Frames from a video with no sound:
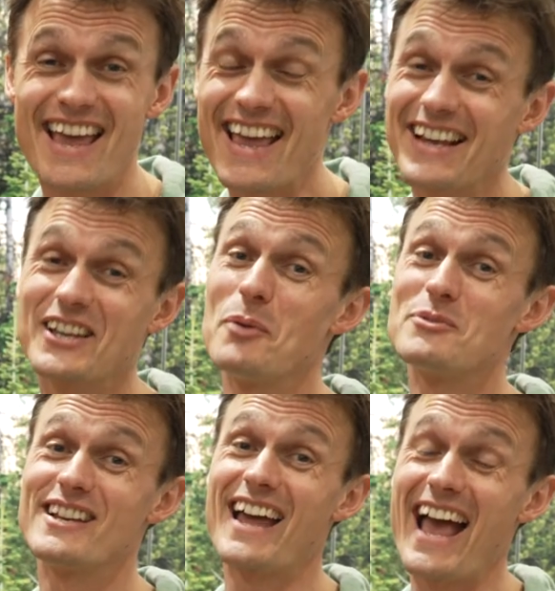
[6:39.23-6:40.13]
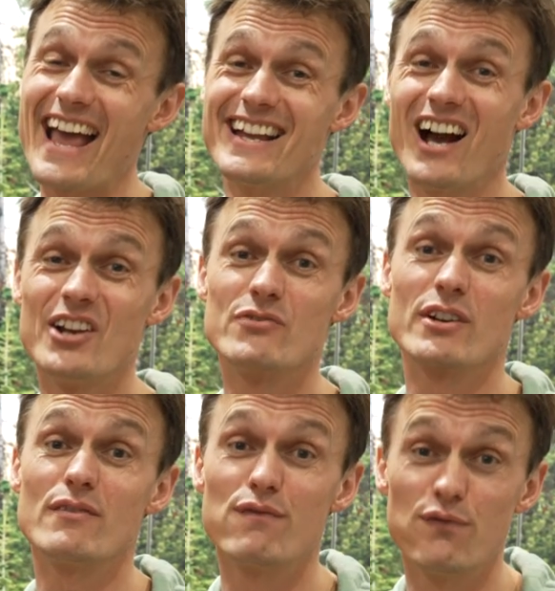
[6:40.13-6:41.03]
It comes in at
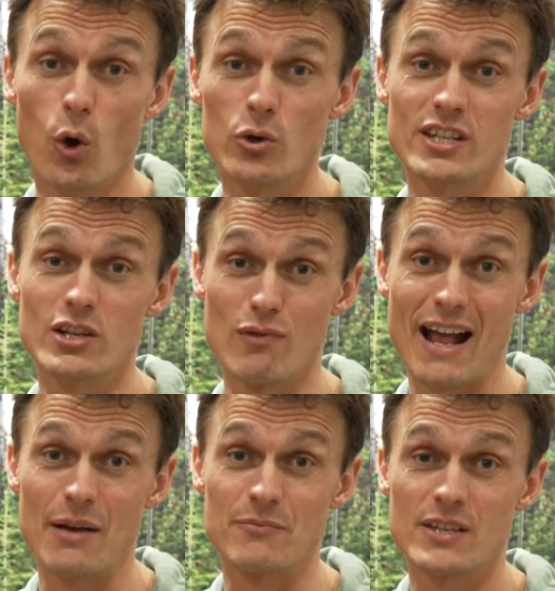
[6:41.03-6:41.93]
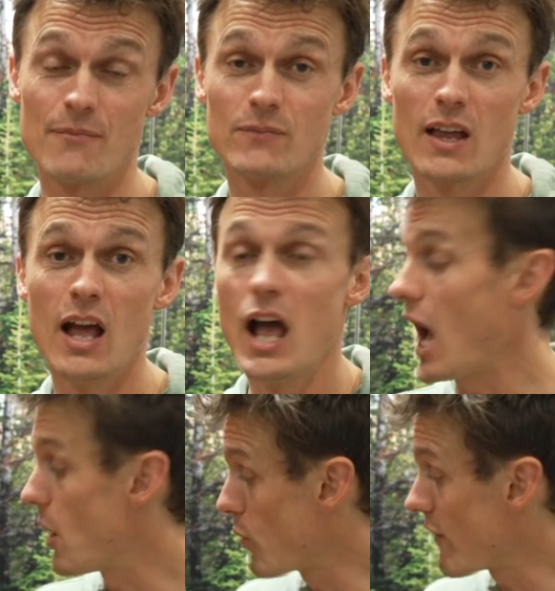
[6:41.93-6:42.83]
840 grams.
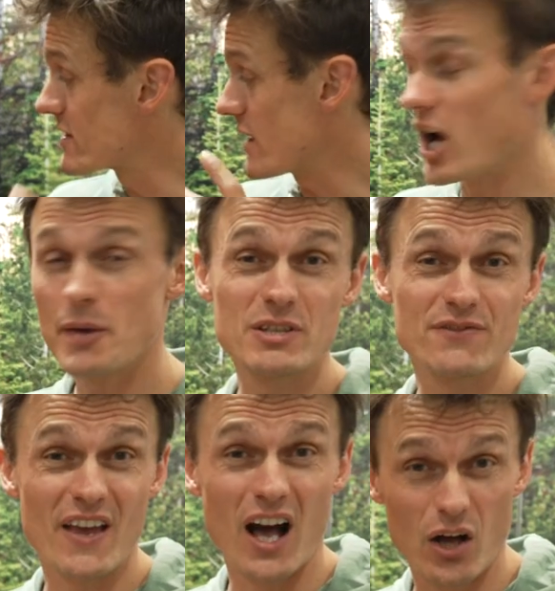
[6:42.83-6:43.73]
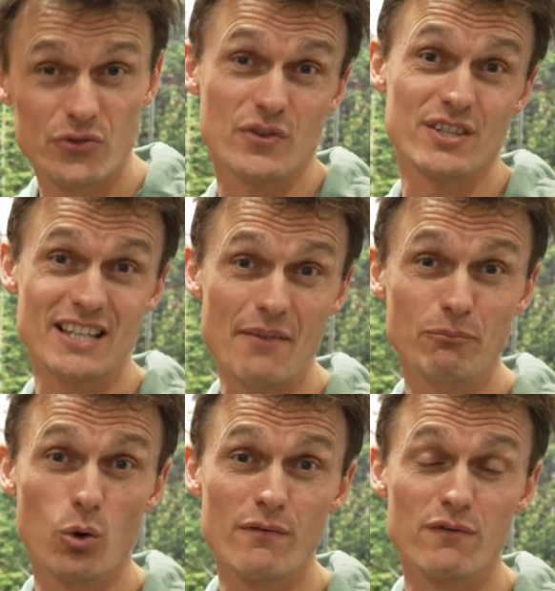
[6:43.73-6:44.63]
And whereas the Hypersphere Ultra
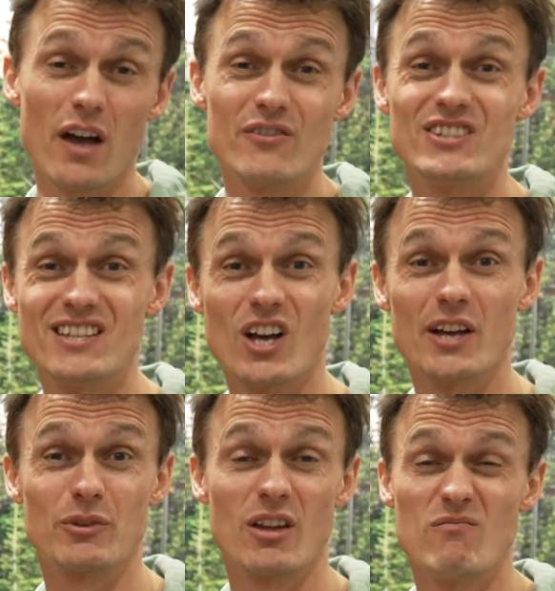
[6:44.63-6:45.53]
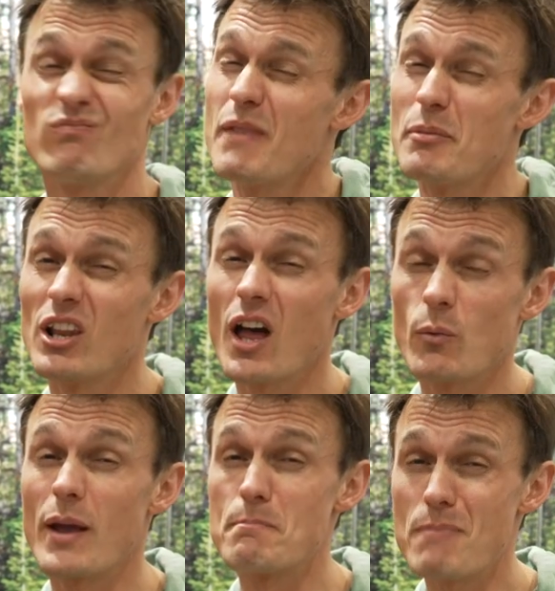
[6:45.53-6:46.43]
7.5 is designed with maybe
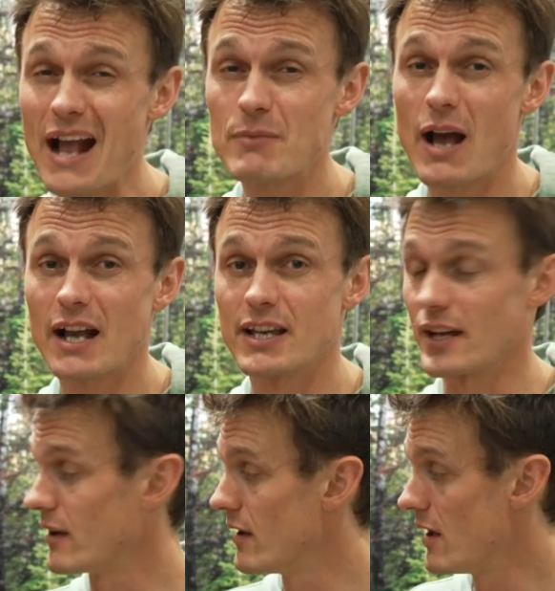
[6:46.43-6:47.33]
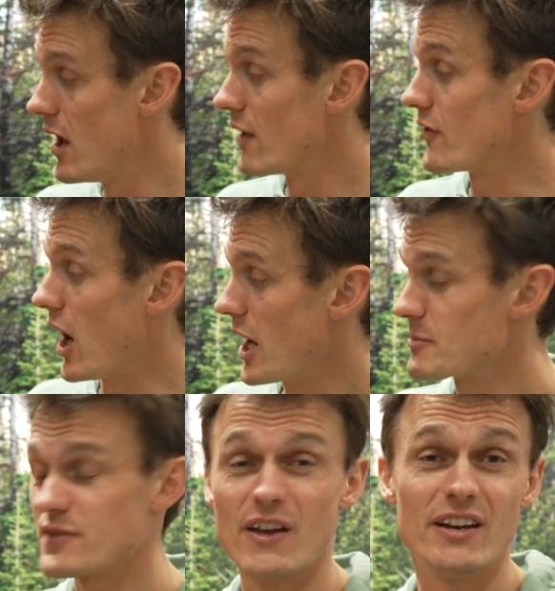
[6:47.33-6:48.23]
lightweight backpacking, the
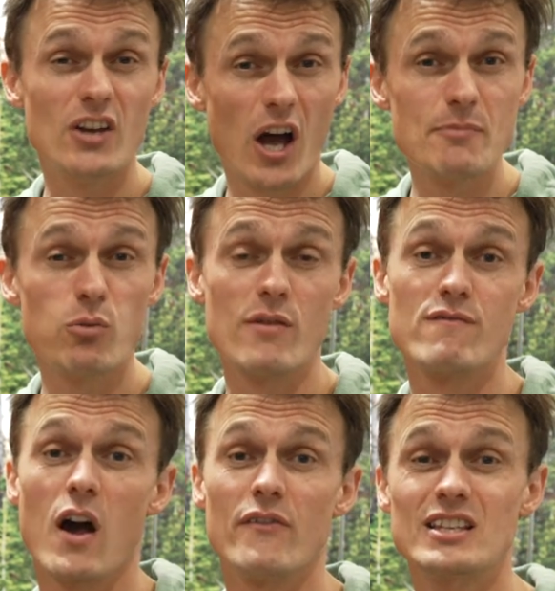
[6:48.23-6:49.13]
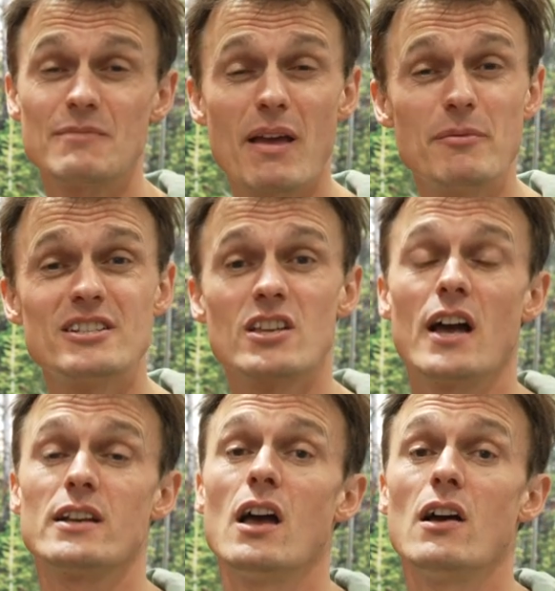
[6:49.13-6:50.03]
Hypersphere 9.5 is maybe
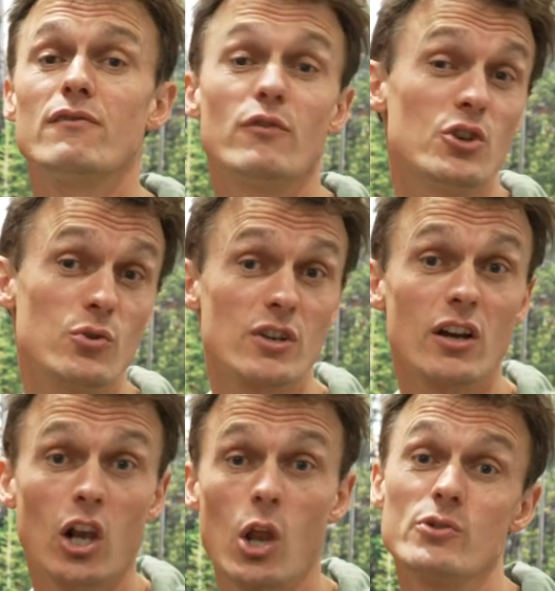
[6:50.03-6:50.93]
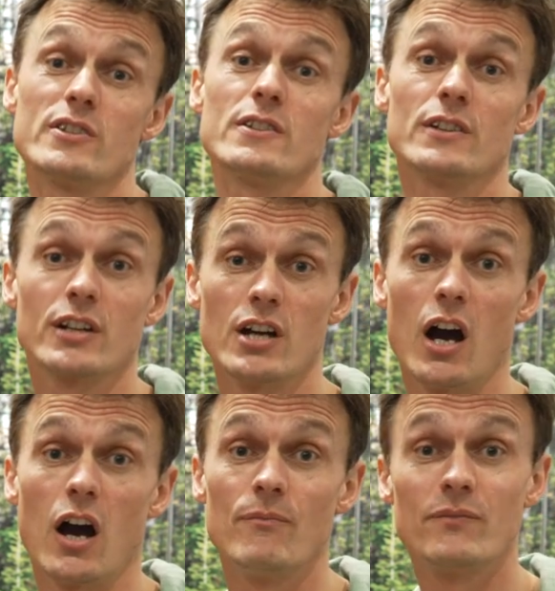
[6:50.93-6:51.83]
designed for use closer to the
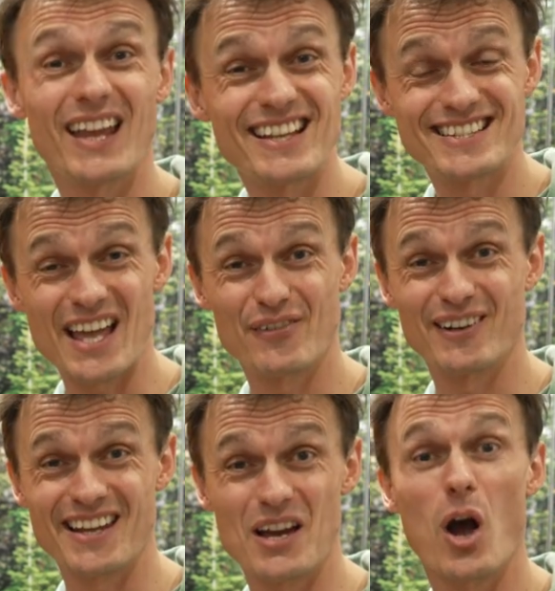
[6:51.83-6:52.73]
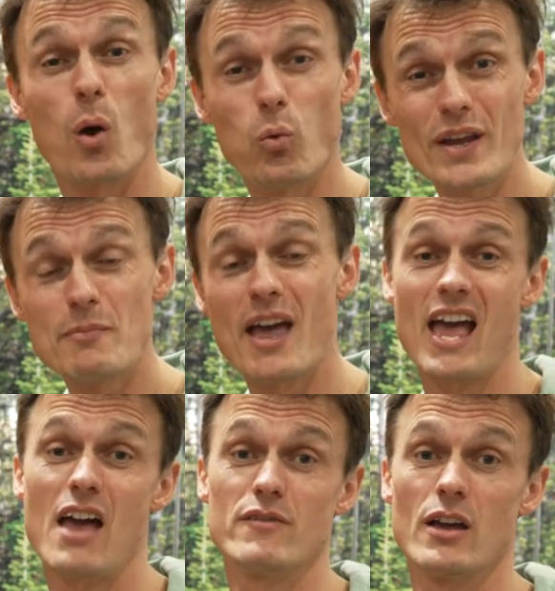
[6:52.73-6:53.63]
car. It's definitely a wee bit
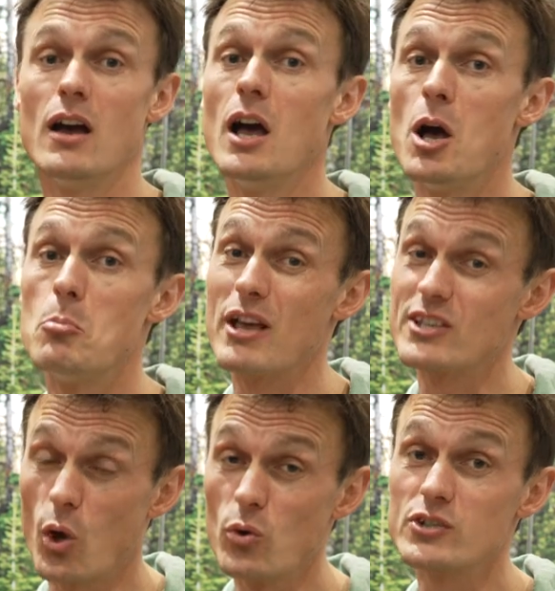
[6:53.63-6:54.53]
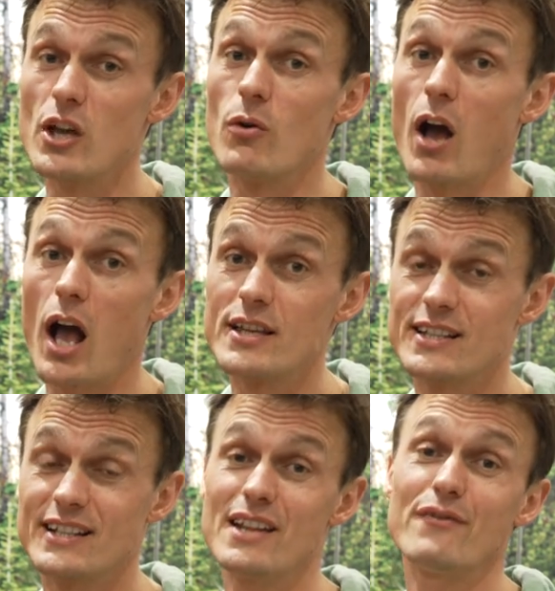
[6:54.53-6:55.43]
heavier, but is also a
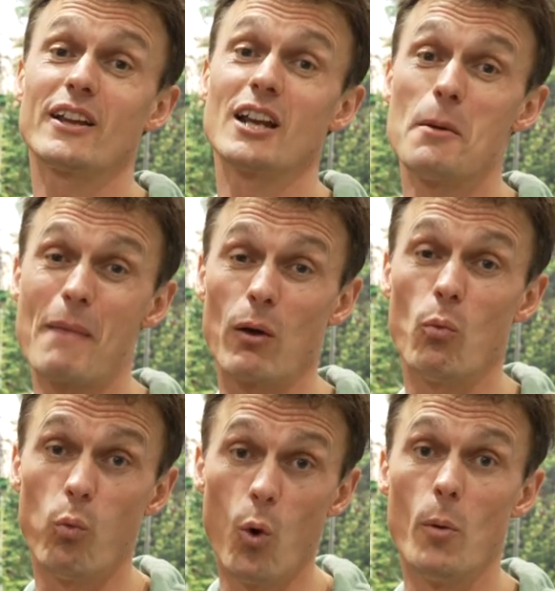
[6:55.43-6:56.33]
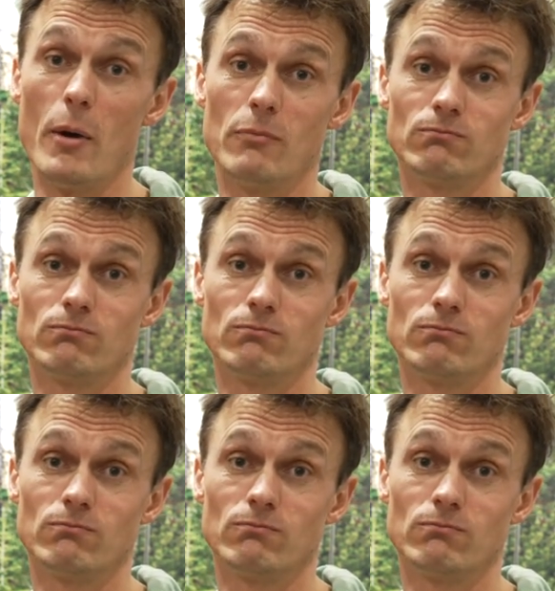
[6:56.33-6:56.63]
significant amount warmer.